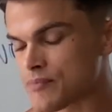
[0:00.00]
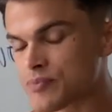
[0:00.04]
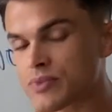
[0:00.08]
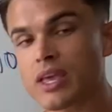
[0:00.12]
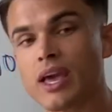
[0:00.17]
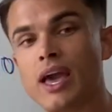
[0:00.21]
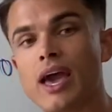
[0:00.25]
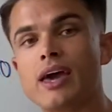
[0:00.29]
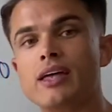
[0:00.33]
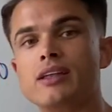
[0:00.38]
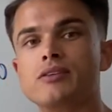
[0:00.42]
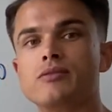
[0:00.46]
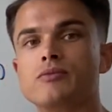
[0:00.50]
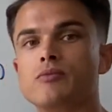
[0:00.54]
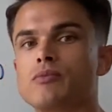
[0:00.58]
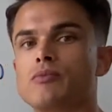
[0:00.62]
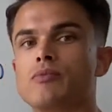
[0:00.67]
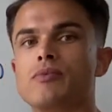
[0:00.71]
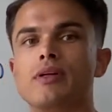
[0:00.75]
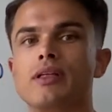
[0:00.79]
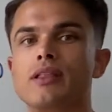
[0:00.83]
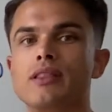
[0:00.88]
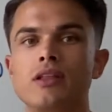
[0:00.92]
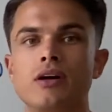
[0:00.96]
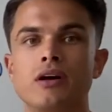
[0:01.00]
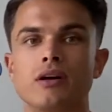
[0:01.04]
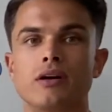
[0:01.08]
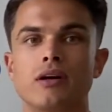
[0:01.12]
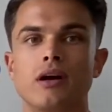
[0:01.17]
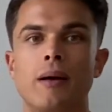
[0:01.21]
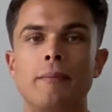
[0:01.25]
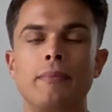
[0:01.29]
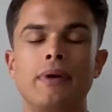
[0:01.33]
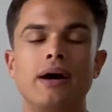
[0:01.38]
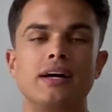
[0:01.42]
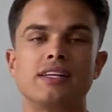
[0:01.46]
And look, I'm
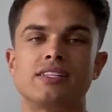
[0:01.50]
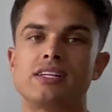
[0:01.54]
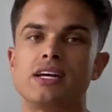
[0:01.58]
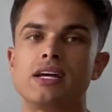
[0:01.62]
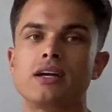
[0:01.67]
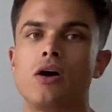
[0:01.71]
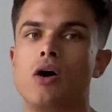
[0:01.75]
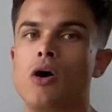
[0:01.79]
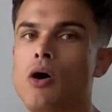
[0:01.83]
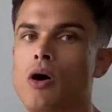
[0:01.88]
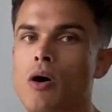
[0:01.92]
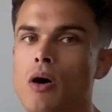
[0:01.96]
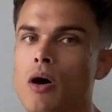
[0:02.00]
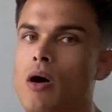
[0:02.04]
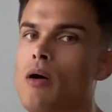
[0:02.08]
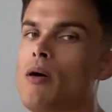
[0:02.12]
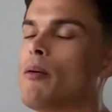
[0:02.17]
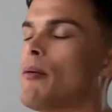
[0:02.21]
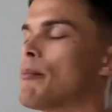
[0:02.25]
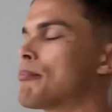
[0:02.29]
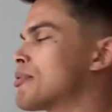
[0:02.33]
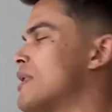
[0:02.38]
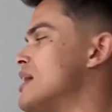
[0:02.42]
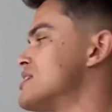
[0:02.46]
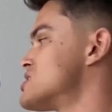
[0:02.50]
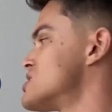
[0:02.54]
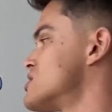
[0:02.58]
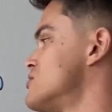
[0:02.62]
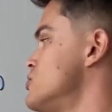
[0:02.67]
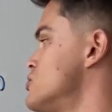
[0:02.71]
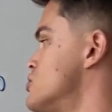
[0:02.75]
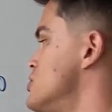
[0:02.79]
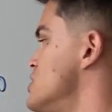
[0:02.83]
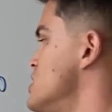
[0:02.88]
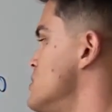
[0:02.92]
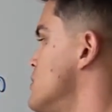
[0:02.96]
not saying all processed foods are
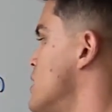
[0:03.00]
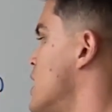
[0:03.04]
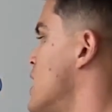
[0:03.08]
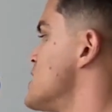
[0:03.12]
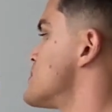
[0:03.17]
demonized,